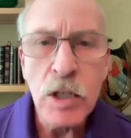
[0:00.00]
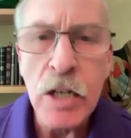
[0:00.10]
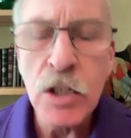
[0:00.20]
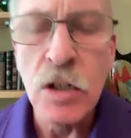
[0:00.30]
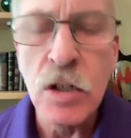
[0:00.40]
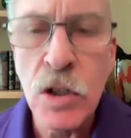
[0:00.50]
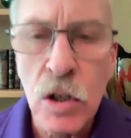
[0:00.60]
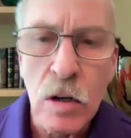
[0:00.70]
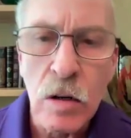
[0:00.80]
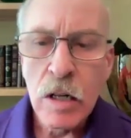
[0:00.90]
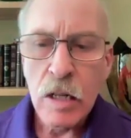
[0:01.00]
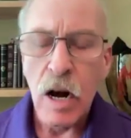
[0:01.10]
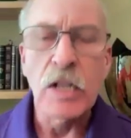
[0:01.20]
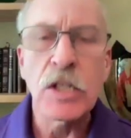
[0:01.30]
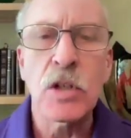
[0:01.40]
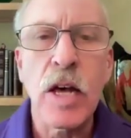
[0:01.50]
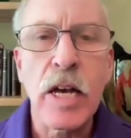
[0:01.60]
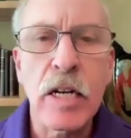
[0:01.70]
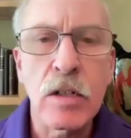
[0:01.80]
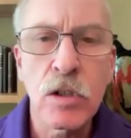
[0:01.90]
mutations are
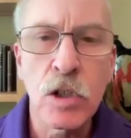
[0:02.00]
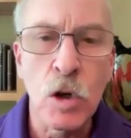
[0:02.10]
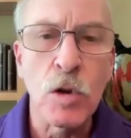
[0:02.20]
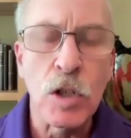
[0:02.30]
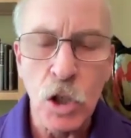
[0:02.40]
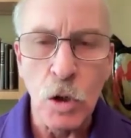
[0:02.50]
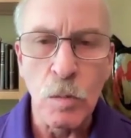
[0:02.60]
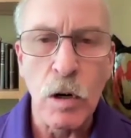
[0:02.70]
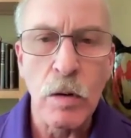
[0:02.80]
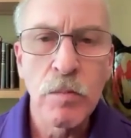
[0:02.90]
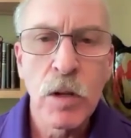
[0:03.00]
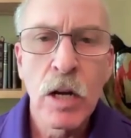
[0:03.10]
isolated to the tumor.